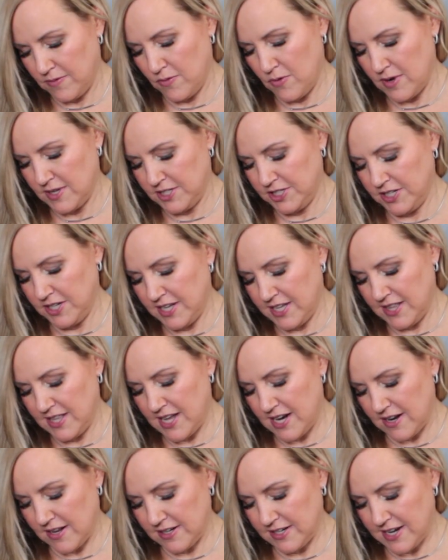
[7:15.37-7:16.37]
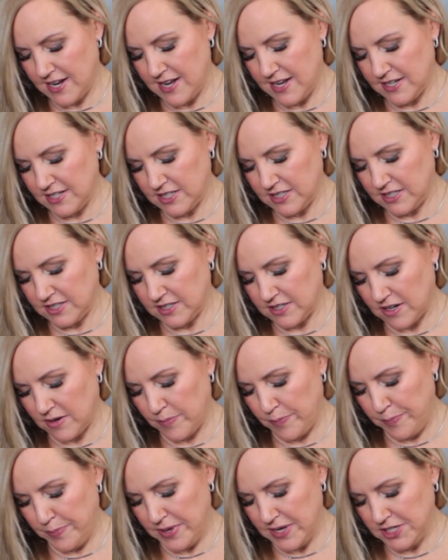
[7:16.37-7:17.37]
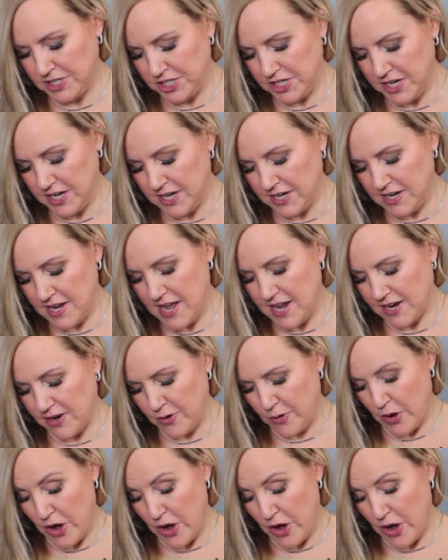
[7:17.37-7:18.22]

once you get that all done, just start pinching and